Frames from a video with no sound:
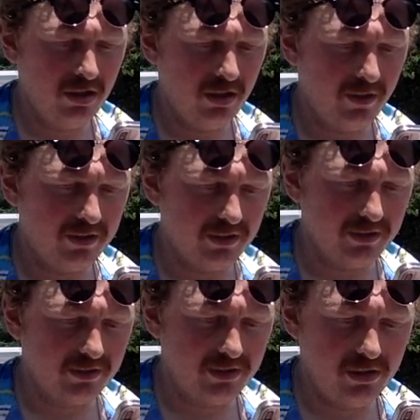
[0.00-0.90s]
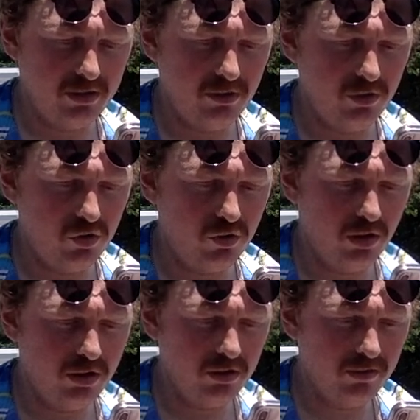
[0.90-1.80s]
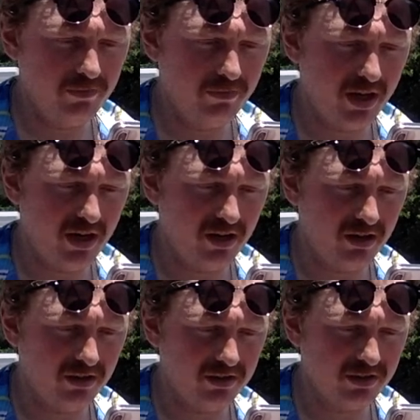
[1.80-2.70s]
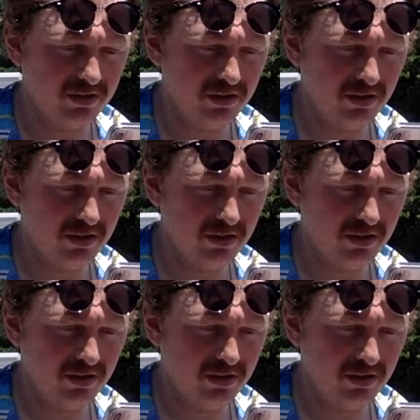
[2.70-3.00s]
Unless it's two bears.